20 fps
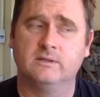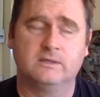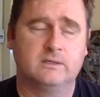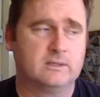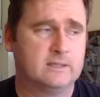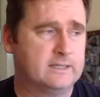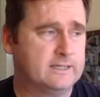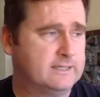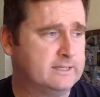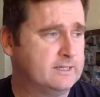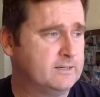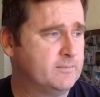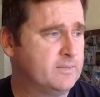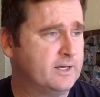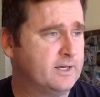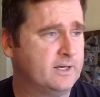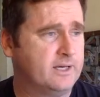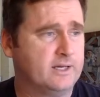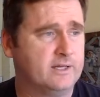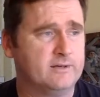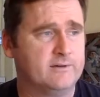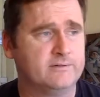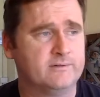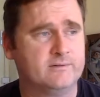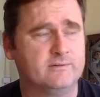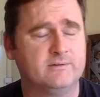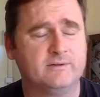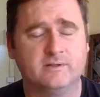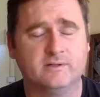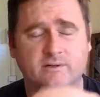
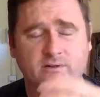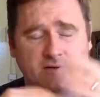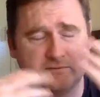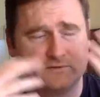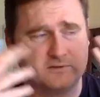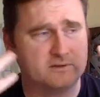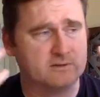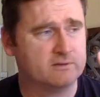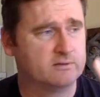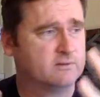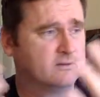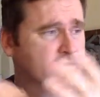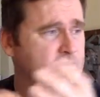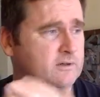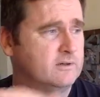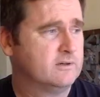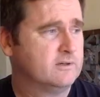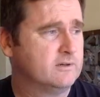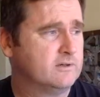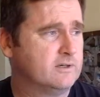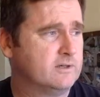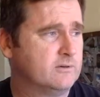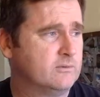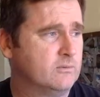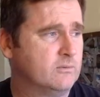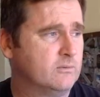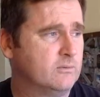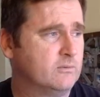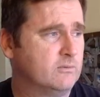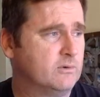Often,
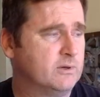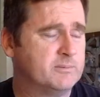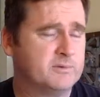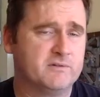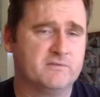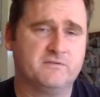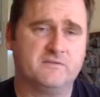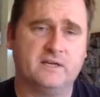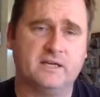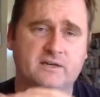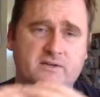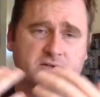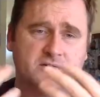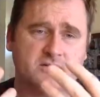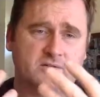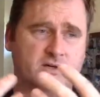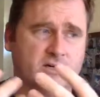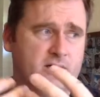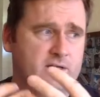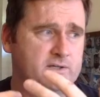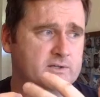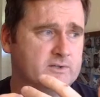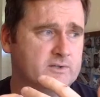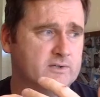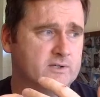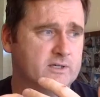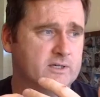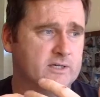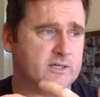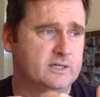women
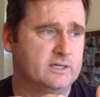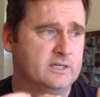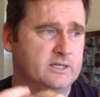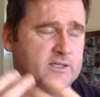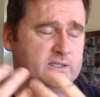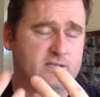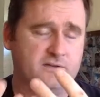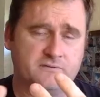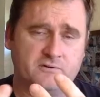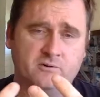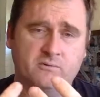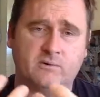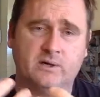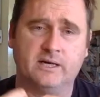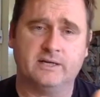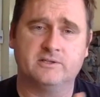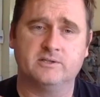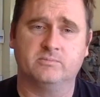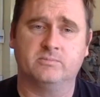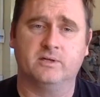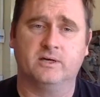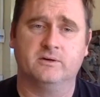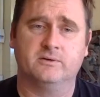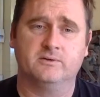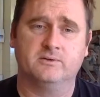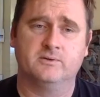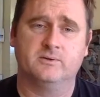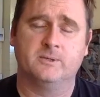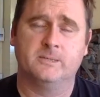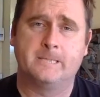fantasize in a different way to
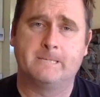blokes.